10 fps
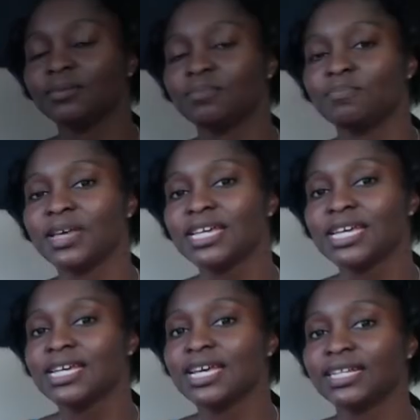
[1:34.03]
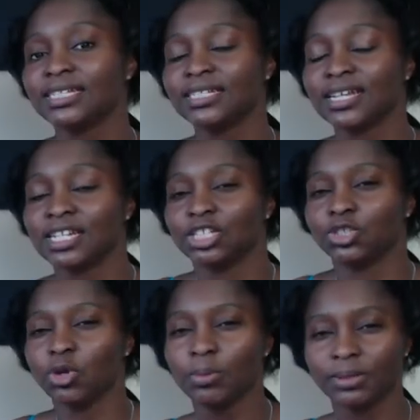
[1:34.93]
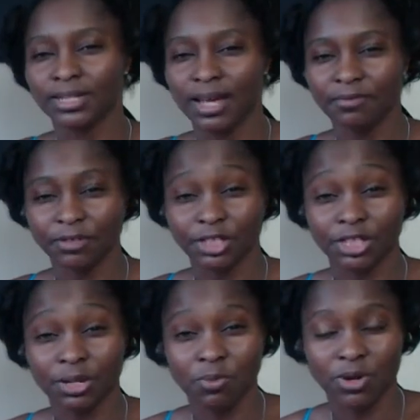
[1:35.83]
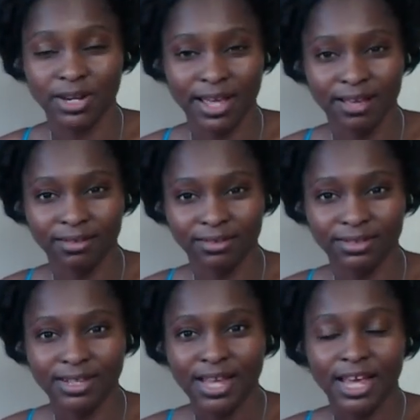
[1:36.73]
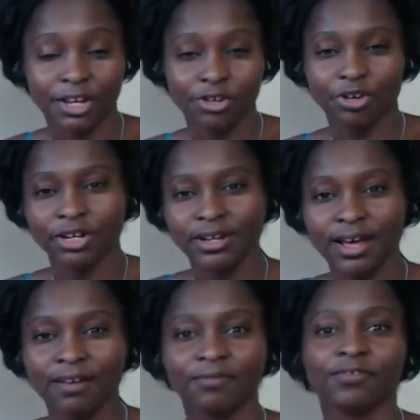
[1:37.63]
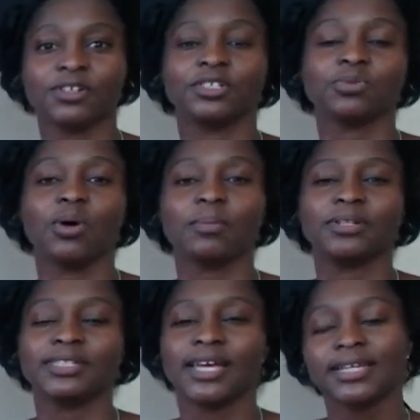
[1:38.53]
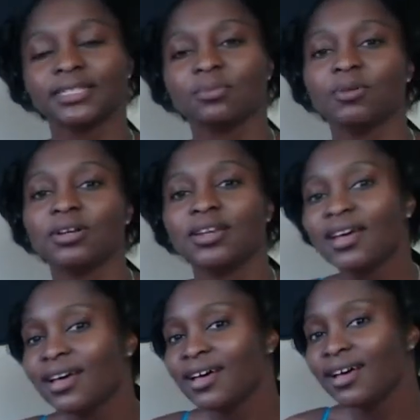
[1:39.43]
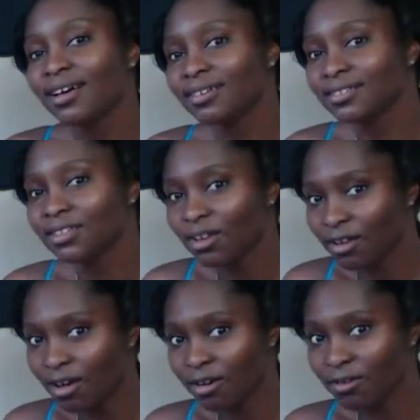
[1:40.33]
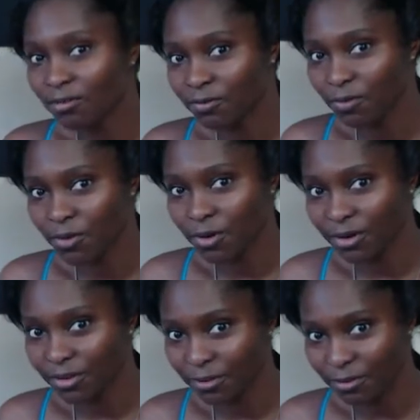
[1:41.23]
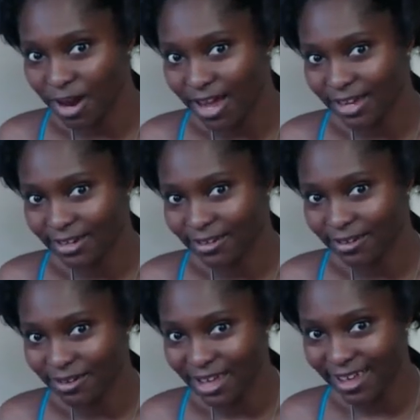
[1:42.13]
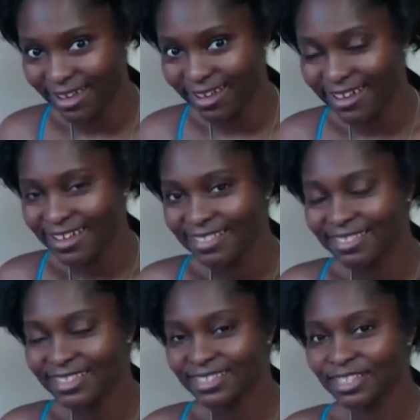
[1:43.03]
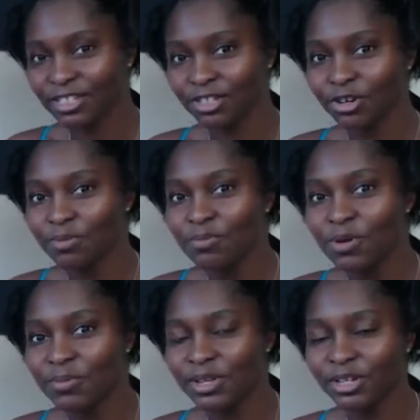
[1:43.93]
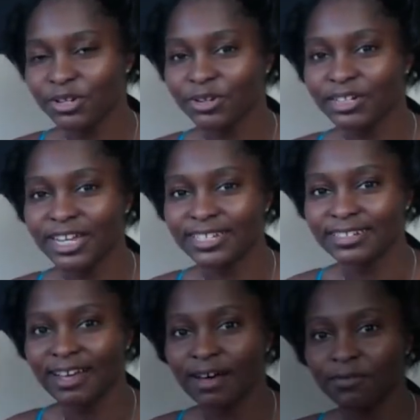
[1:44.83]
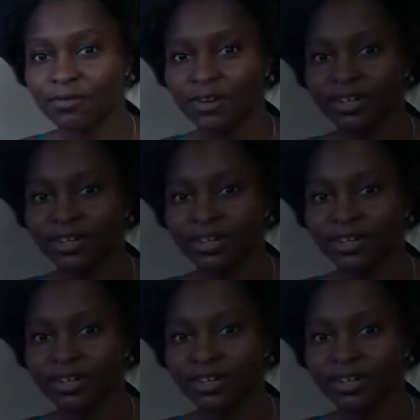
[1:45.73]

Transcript: making it an enjoyable time for someone else. And you're going to have fun as well, but take someone else along for the ride, okay? This is your moment, your day to have fun.